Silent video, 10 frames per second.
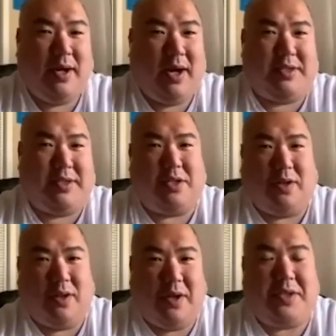a
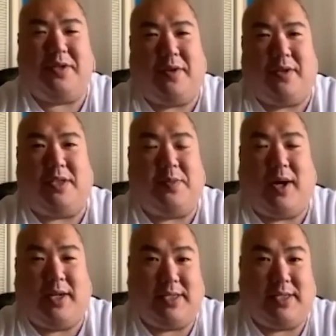digital launch of all these
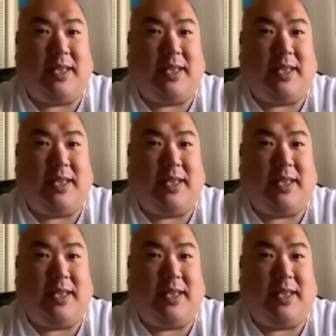watches.